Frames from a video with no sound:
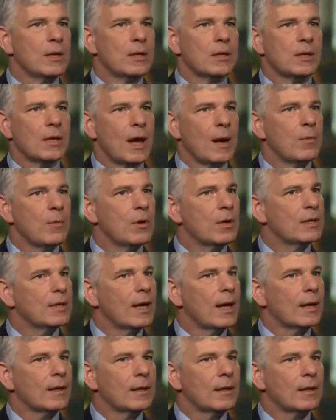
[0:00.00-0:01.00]
a cyber
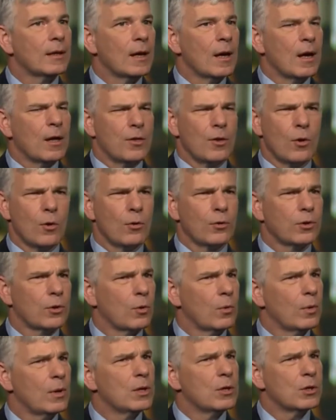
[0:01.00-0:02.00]
attack that the North
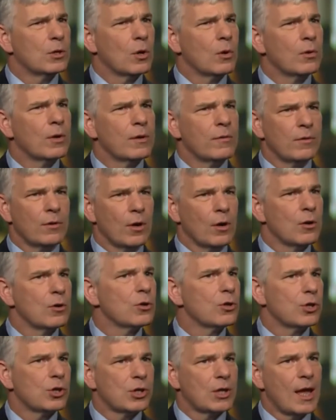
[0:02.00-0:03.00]
Koreans don't even
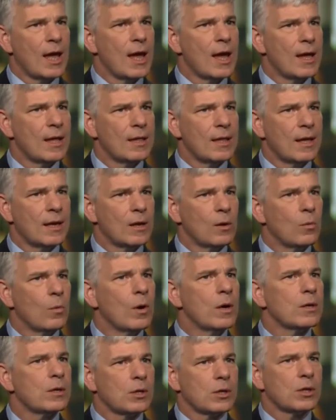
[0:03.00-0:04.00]
understand that it
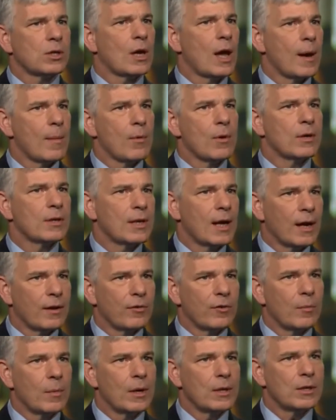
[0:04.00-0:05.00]
was a cyber attack
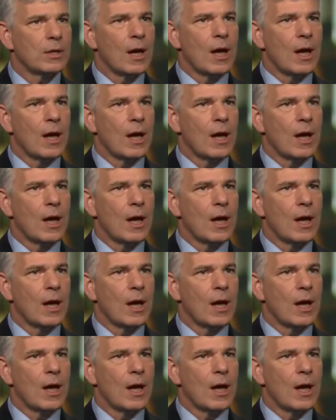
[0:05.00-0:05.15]
from us.